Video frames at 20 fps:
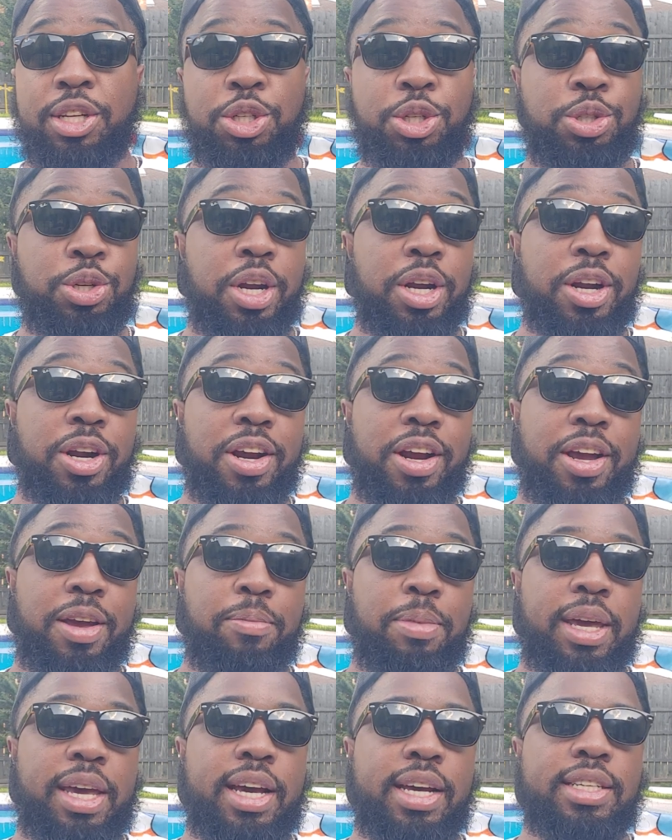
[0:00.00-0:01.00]
it's
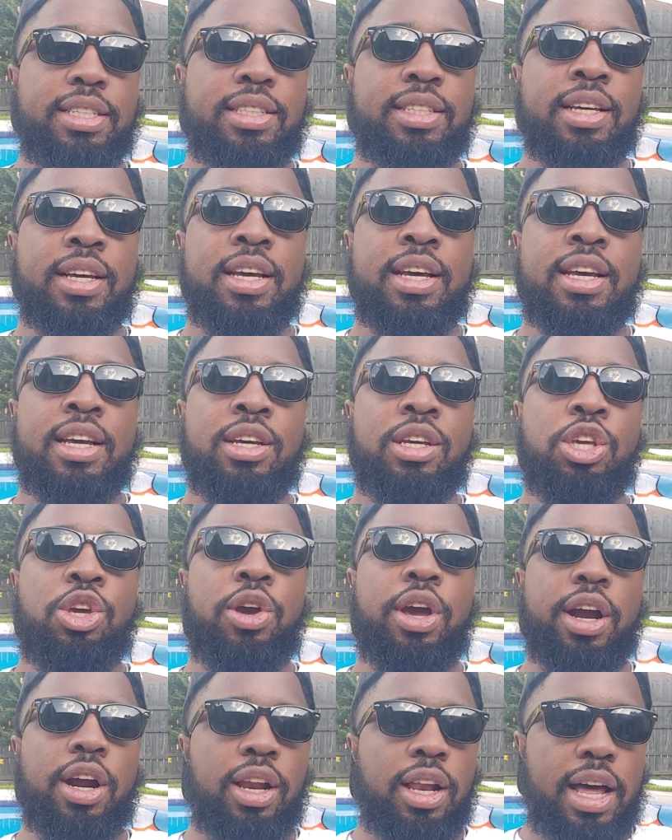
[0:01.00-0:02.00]
triggering because
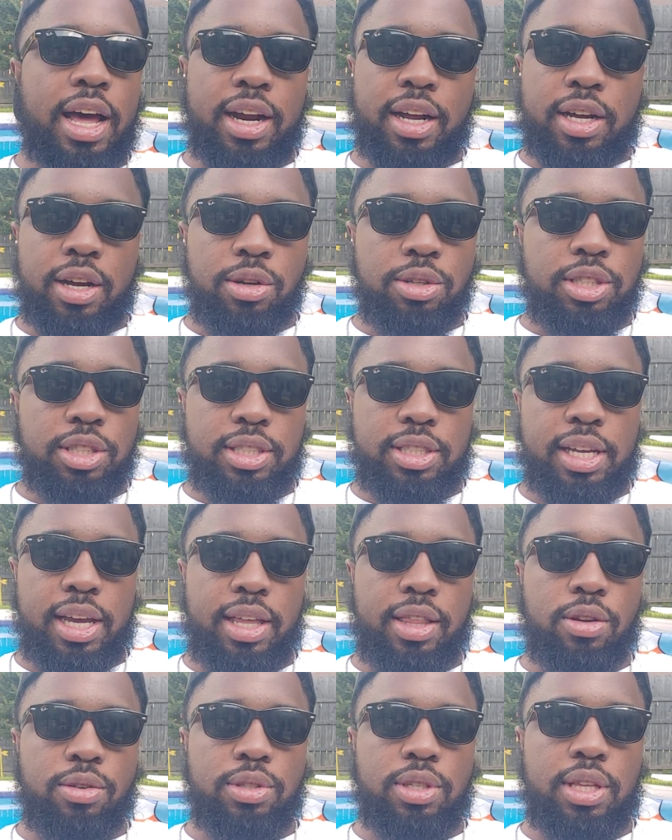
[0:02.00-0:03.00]
you hear a lot of coaches
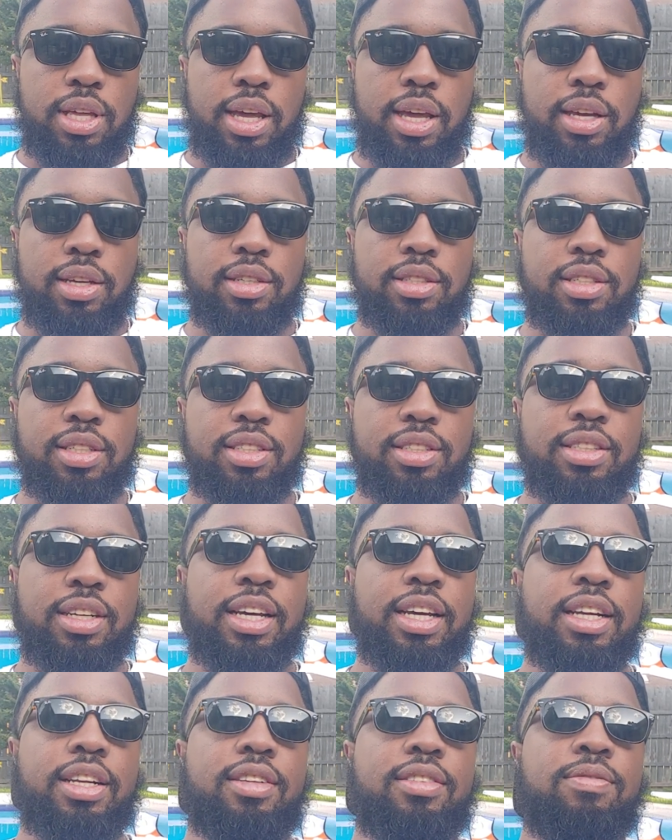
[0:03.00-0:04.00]
say those things,
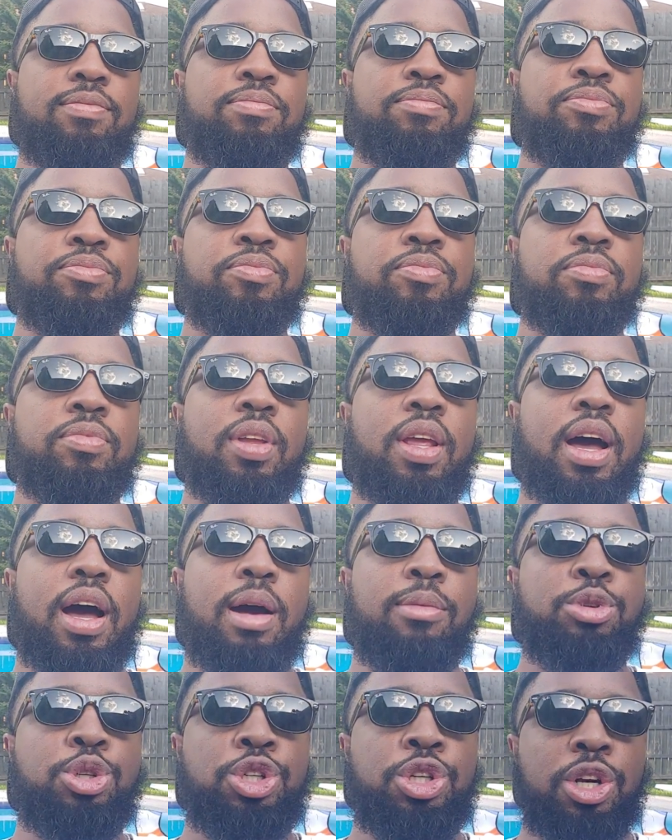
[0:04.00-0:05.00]
and
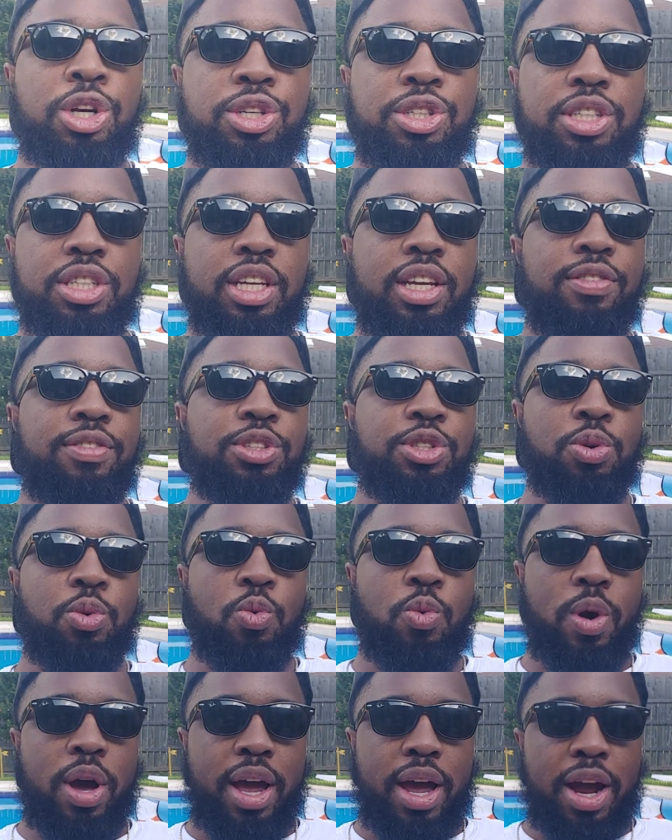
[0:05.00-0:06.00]
I'm sure Steve is
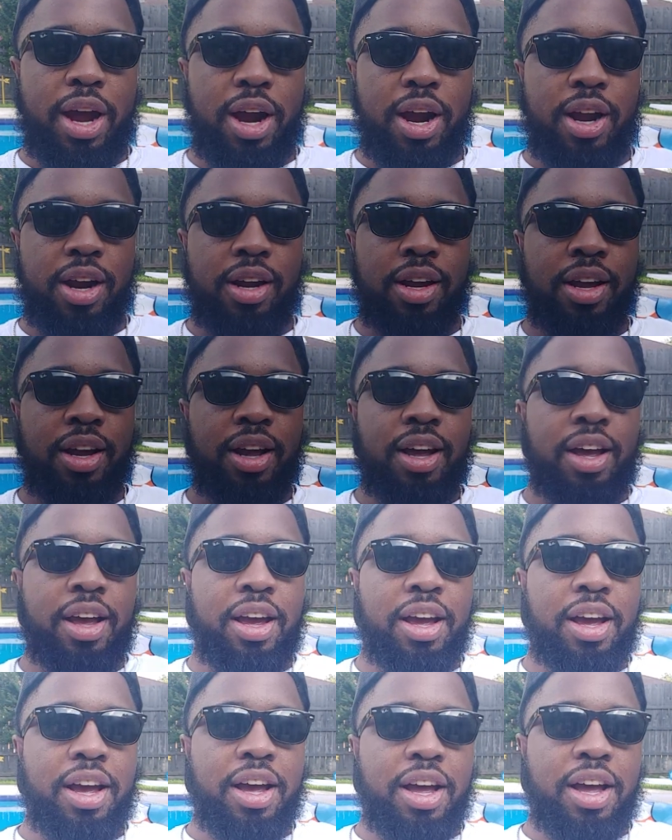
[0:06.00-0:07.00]
aware
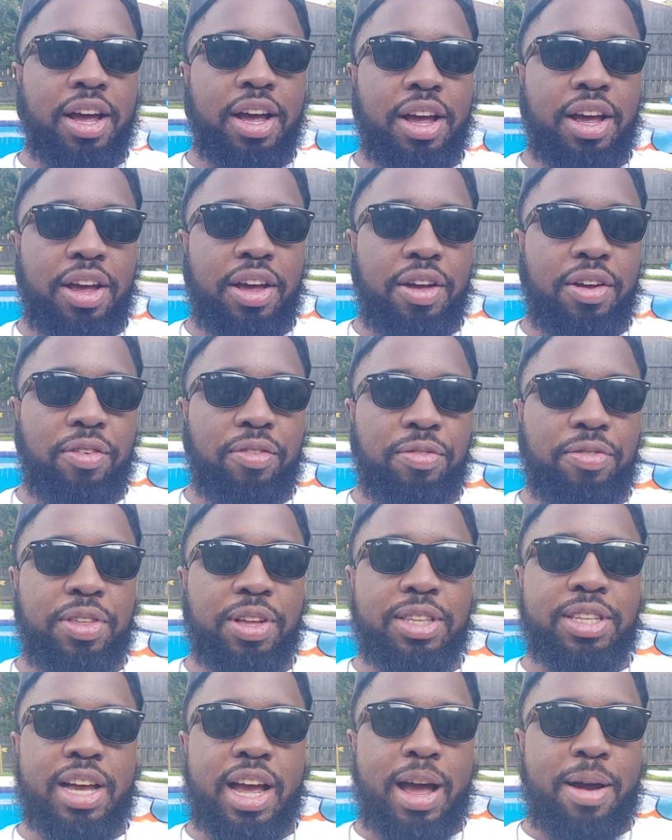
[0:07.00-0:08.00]
of
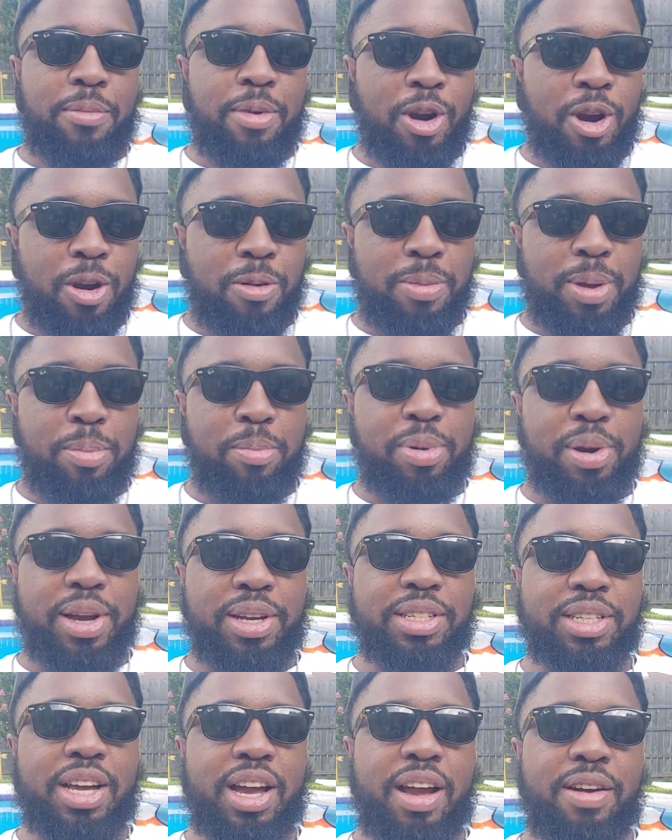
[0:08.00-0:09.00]
the Tom Herman
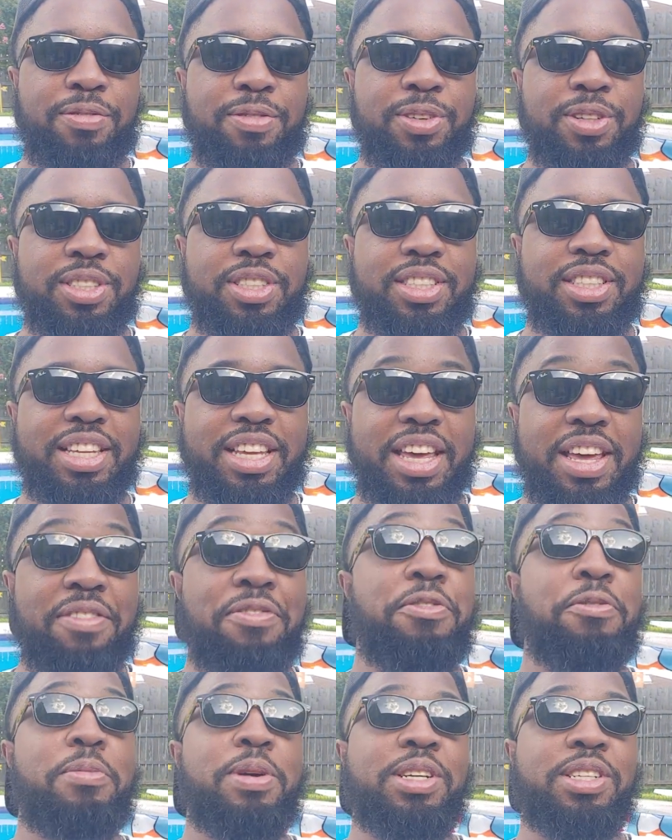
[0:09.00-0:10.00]
press conference, the
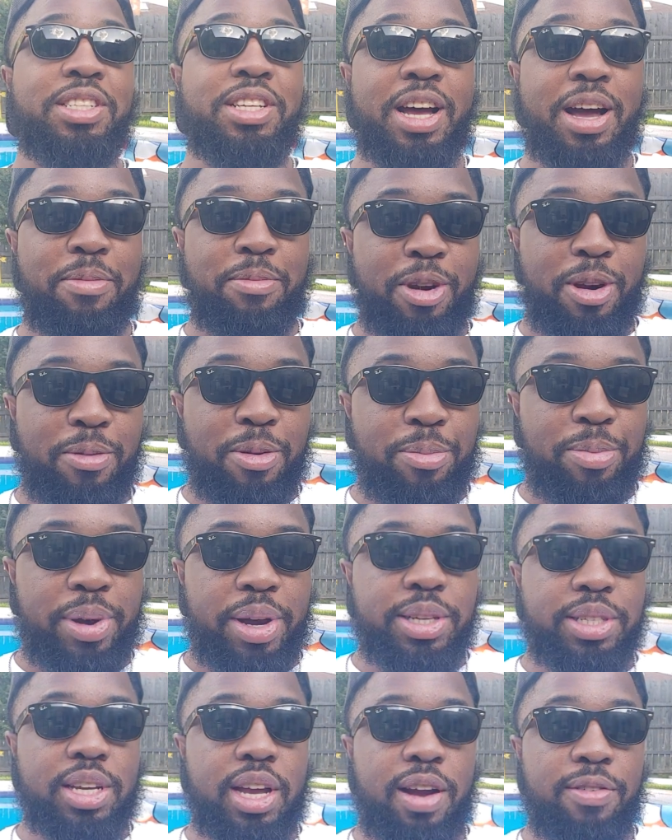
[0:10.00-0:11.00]
infamous Tom Herman
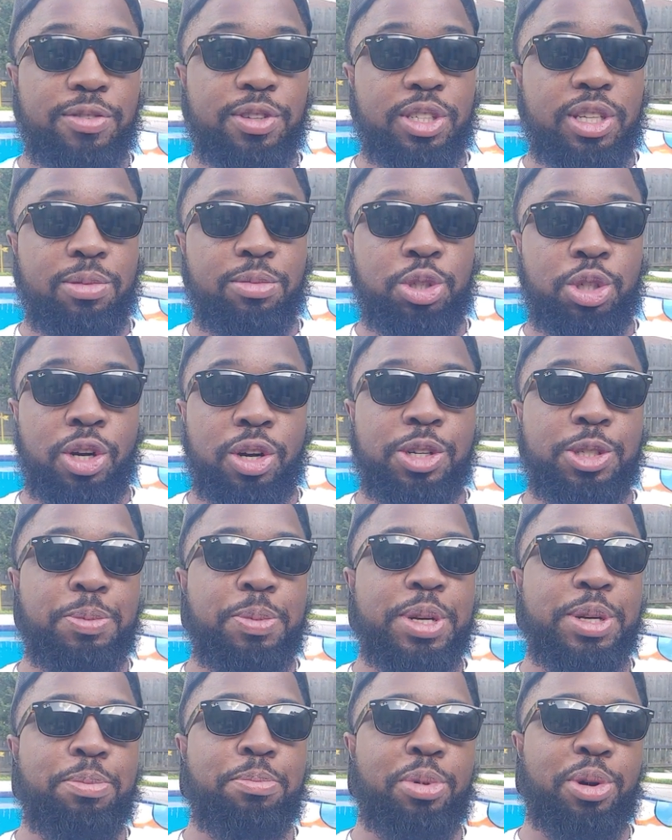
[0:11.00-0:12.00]
press conference. I'm sure he's
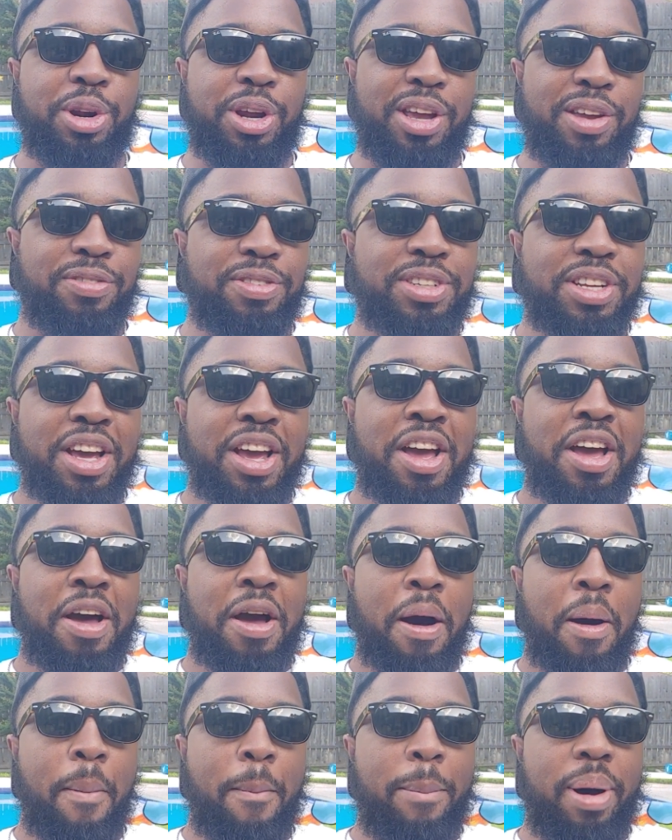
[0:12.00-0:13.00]
been
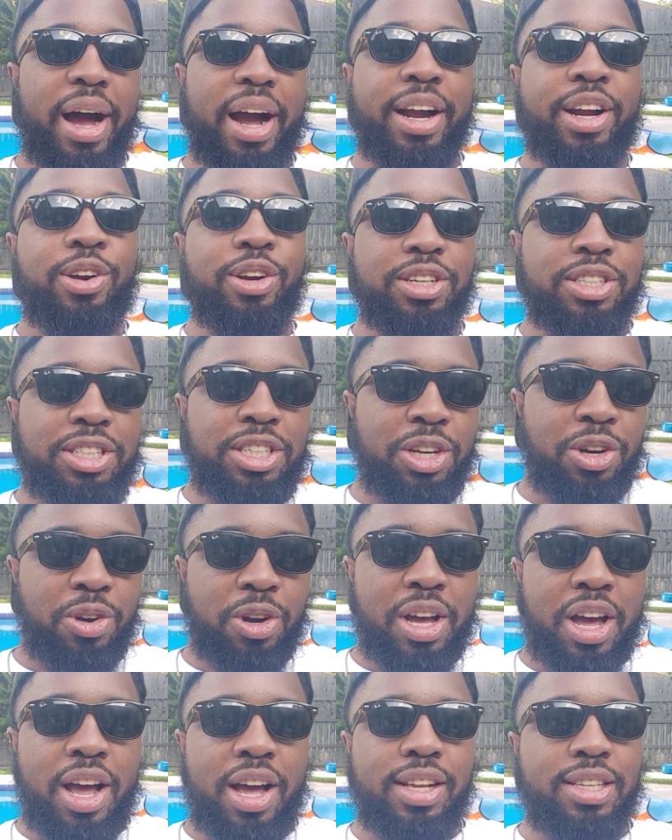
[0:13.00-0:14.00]
briefed by Chris Del
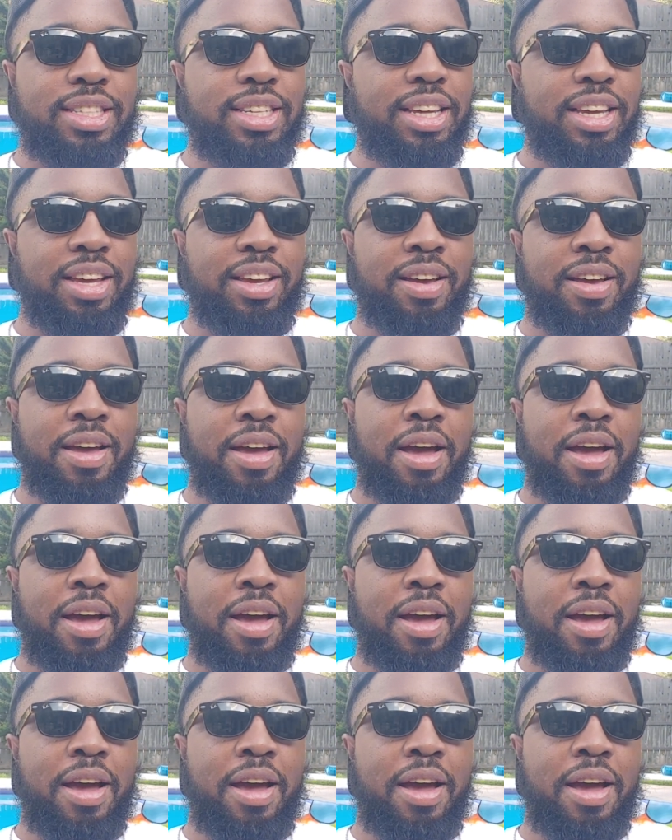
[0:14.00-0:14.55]
Conte